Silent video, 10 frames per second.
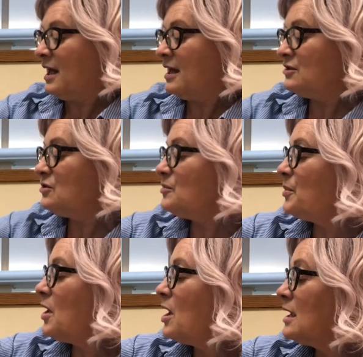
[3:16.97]
Under the
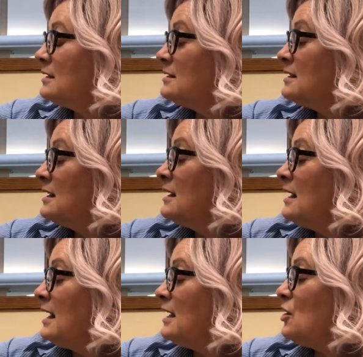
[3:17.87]
pond,
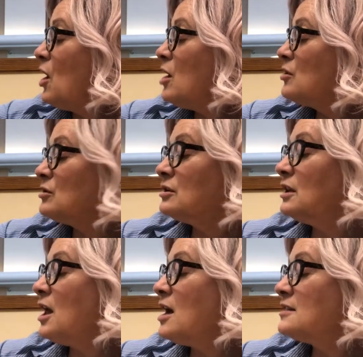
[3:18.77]
an otter
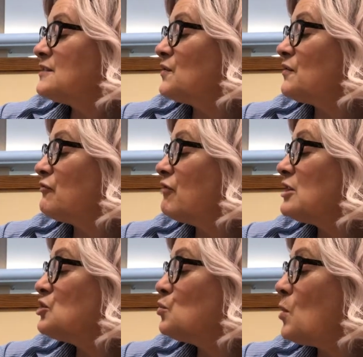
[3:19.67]
claws for
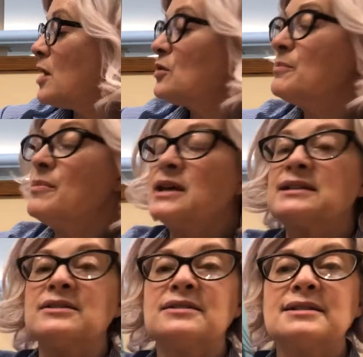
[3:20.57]
freshwater
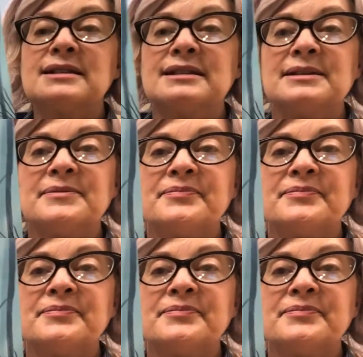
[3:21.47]
mussels.